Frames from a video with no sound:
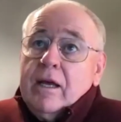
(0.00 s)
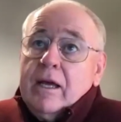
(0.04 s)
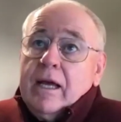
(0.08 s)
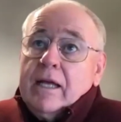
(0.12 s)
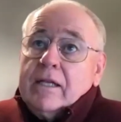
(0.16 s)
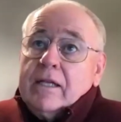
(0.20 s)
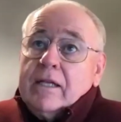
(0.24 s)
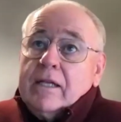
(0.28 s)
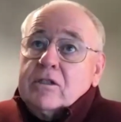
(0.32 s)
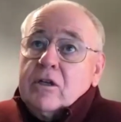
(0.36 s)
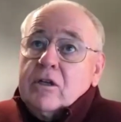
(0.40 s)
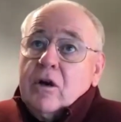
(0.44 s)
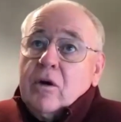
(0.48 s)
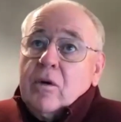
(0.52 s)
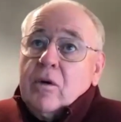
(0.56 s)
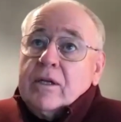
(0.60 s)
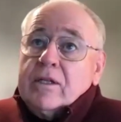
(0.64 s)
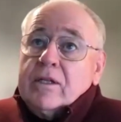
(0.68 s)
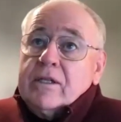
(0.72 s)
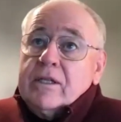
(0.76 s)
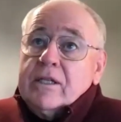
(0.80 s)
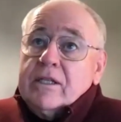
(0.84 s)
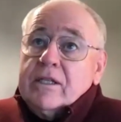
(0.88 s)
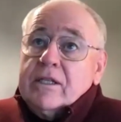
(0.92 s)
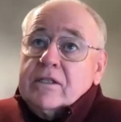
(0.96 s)
And so
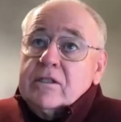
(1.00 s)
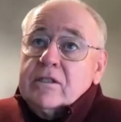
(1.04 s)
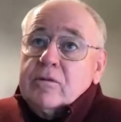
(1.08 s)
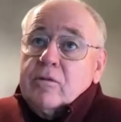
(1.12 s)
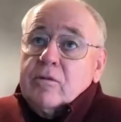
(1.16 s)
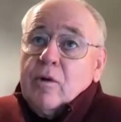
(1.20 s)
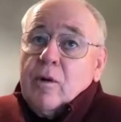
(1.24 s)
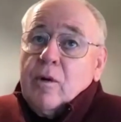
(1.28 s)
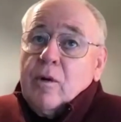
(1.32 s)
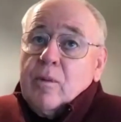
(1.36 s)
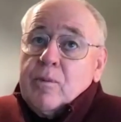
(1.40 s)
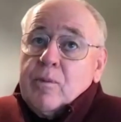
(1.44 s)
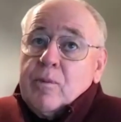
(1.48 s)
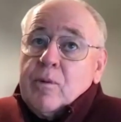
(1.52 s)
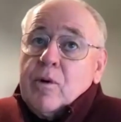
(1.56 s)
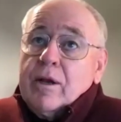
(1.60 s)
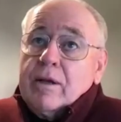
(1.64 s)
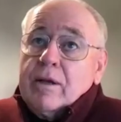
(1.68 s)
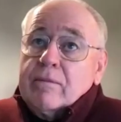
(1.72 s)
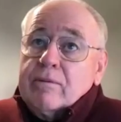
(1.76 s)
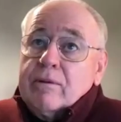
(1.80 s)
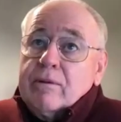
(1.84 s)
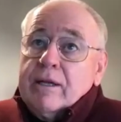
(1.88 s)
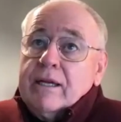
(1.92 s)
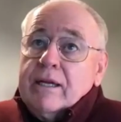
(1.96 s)
this is
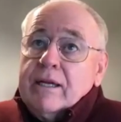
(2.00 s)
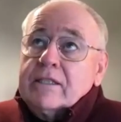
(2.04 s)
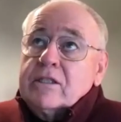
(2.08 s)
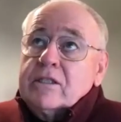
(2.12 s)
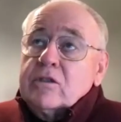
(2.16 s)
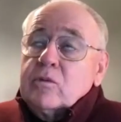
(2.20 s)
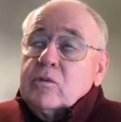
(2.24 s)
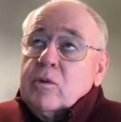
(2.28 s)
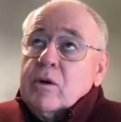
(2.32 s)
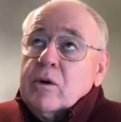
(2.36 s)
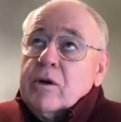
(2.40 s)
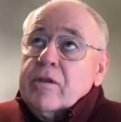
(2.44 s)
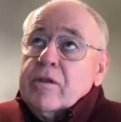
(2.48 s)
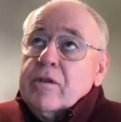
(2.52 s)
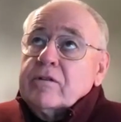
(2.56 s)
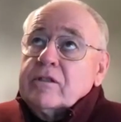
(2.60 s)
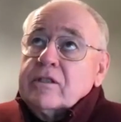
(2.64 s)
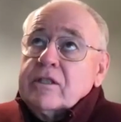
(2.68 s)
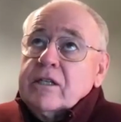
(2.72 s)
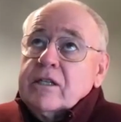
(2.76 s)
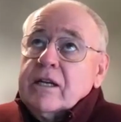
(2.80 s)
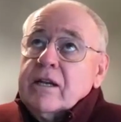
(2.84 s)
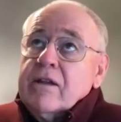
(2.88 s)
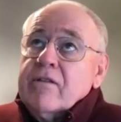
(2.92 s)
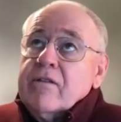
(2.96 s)
reporting places where there's
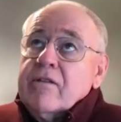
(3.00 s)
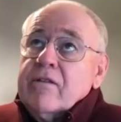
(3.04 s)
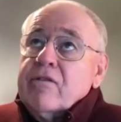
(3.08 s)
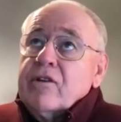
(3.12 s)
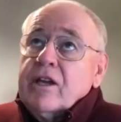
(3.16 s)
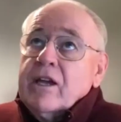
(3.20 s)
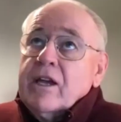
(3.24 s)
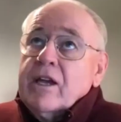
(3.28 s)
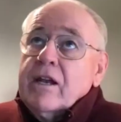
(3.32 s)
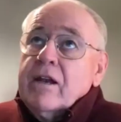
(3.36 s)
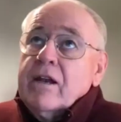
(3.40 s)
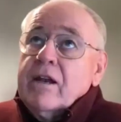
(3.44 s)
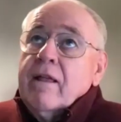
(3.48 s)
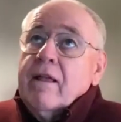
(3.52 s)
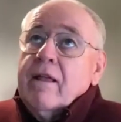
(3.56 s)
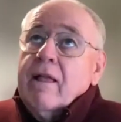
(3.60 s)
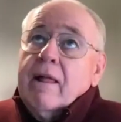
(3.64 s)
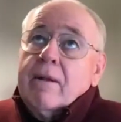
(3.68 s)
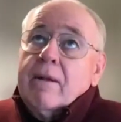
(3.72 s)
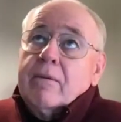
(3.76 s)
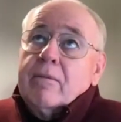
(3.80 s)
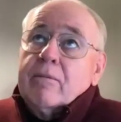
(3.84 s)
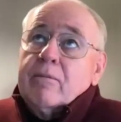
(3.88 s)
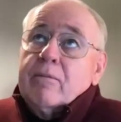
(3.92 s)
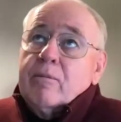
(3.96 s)
significant
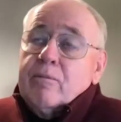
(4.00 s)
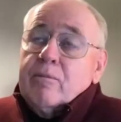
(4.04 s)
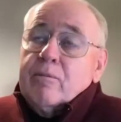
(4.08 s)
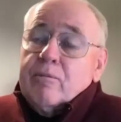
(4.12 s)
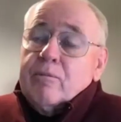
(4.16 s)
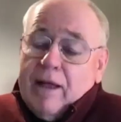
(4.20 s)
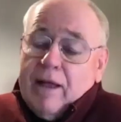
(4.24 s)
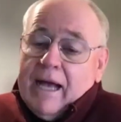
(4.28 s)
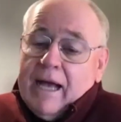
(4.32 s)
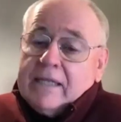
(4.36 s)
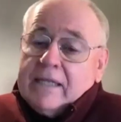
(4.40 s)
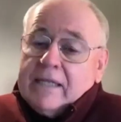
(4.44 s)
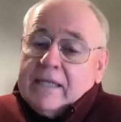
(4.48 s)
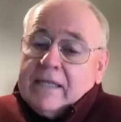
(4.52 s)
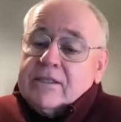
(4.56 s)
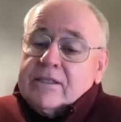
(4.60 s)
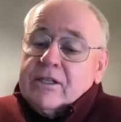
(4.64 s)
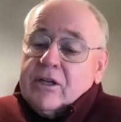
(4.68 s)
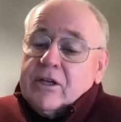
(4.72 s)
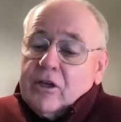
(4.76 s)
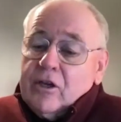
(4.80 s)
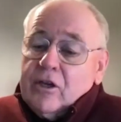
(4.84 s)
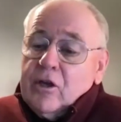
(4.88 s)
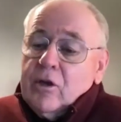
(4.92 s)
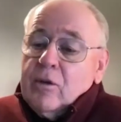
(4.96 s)

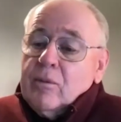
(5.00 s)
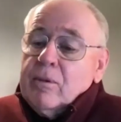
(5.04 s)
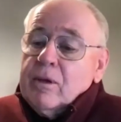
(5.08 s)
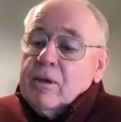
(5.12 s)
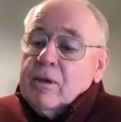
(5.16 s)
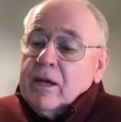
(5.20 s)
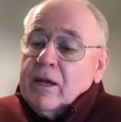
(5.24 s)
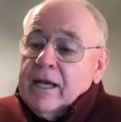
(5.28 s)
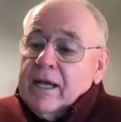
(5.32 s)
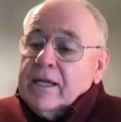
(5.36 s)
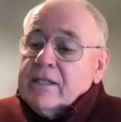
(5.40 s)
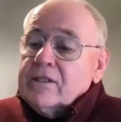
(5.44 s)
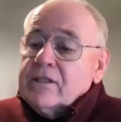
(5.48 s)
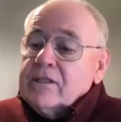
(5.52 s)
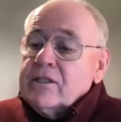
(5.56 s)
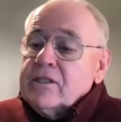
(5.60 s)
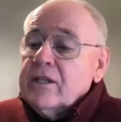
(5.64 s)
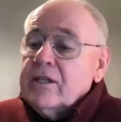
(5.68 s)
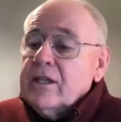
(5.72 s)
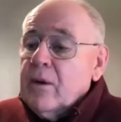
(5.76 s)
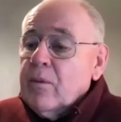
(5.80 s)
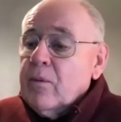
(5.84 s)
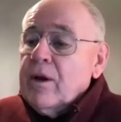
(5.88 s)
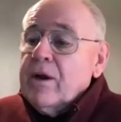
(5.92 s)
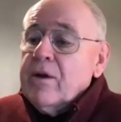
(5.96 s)
plastic accumulation
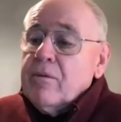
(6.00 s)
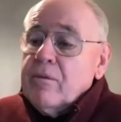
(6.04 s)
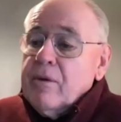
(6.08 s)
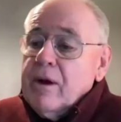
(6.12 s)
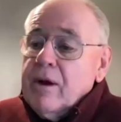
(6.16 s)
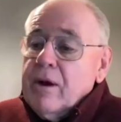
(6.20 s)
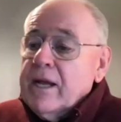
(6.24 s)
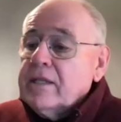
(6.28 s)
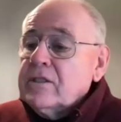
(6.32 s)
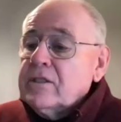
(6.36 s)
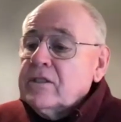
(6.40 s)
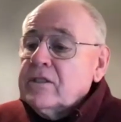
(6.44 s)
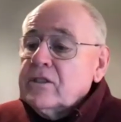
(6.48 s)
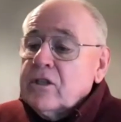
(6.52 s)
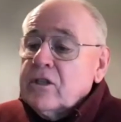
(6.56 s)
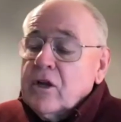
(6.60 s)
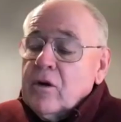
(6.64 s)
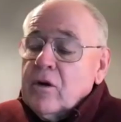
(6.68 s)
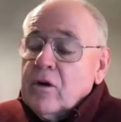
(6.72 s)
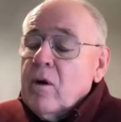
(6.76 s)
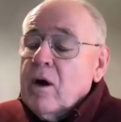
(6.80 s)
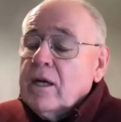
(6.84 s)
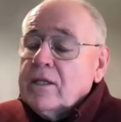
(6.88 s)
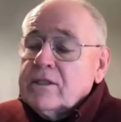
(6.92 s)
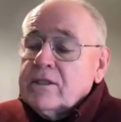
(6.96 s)
that when it rains is going
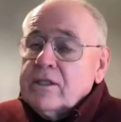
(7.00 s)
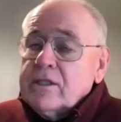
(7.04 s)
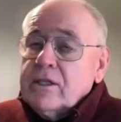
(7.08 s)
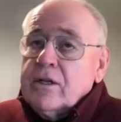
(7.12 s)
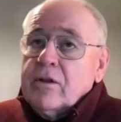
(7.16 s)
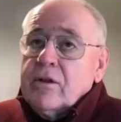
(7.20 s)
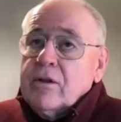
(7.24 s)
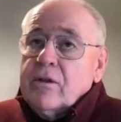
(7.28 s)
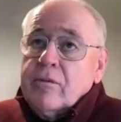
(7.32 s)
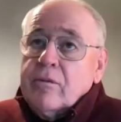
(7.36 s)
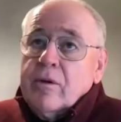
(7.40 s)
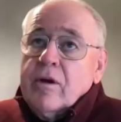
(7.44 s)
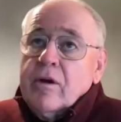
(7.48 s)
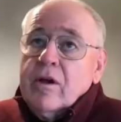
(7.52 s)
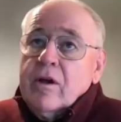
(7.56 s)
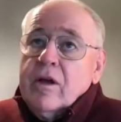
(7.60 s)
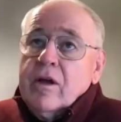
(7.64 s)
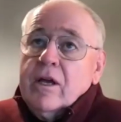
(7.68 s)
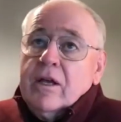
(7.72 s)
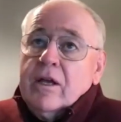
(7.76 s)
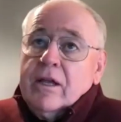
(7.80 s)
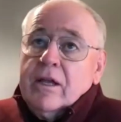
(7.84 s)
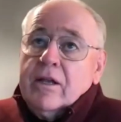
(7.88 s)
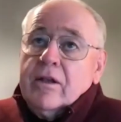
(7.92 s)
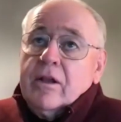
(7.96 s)
to wash into
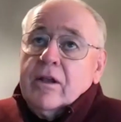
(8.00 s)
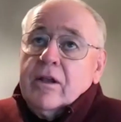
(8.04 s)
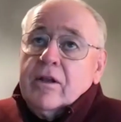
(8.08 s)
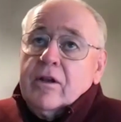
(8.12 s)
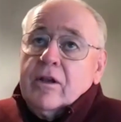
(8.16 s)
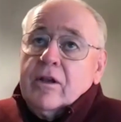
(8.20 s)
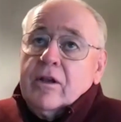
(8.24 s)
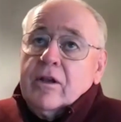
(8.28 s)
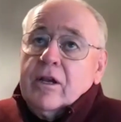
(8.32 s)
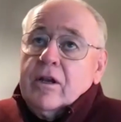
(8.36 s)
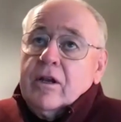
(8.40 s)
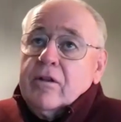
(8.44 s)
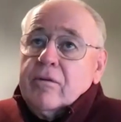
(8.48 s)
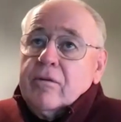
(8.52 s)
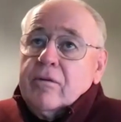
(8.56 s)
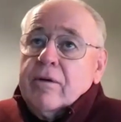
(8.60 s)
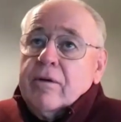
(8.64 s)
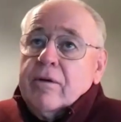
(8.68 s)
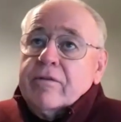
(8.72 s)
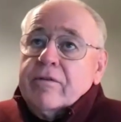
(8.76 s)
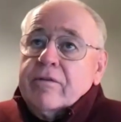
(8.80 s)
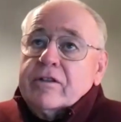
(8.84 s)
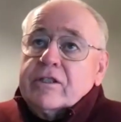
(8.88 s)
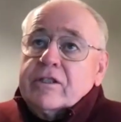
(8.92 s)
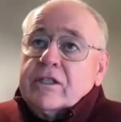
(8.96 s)
the
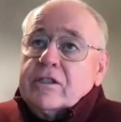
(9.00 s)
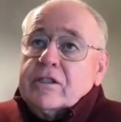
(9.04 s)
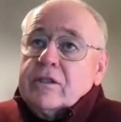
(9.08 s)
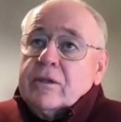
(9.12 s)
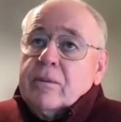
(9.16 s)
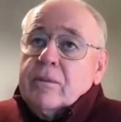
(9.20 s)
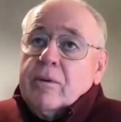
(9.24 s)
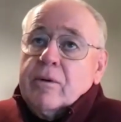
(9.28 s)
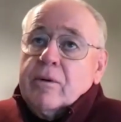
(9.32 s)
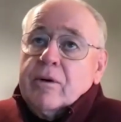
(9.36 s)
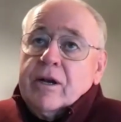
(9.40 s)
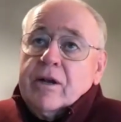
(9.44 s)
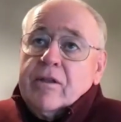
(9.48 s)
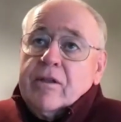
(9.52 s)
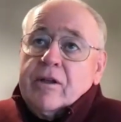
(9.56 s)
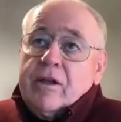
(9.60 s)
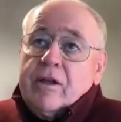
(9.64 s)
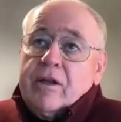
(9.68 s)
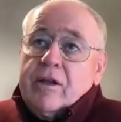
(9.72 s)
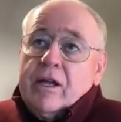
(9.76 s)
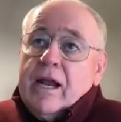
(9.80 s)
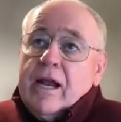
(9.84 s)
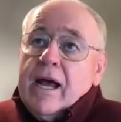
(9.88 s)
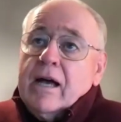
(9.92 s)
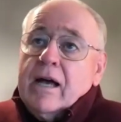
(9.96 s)
river system or into the
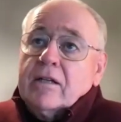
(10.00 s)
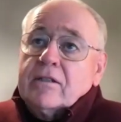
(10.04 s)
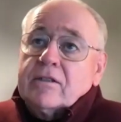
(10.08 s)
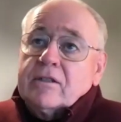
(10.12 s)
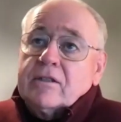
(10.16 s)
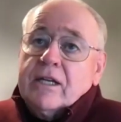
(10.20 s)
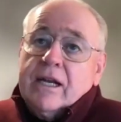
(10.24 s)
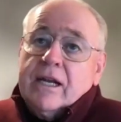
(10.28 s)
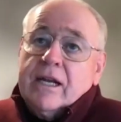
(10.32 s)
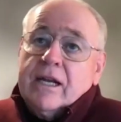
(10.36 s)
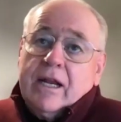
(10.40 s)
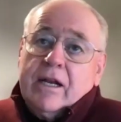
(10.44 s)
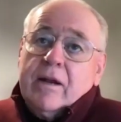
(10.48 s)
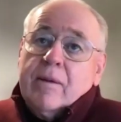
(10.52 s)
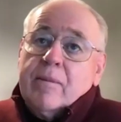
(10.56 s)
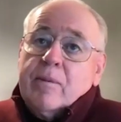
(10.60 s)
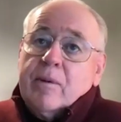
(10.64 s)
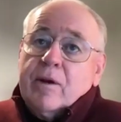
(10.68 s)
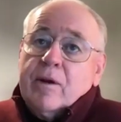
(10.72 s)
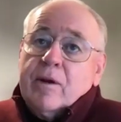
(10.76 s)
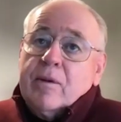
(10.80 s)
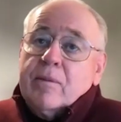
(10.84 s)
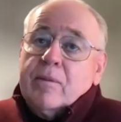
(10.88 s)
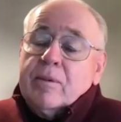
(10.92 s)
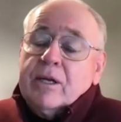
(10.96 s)
canals and end up
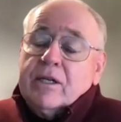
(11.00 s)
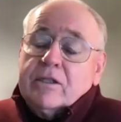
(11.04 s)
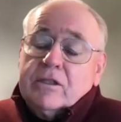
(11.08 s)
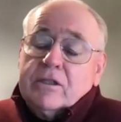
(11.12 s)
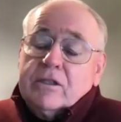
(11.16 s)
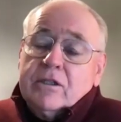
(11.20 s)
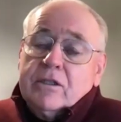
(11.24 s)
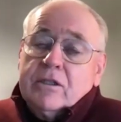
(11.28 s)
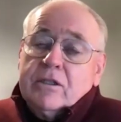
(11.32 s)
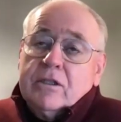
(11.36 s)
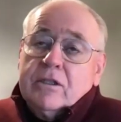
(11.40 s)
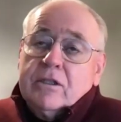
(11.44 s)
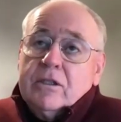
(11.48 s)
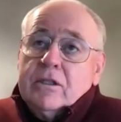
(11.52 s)
on the beach.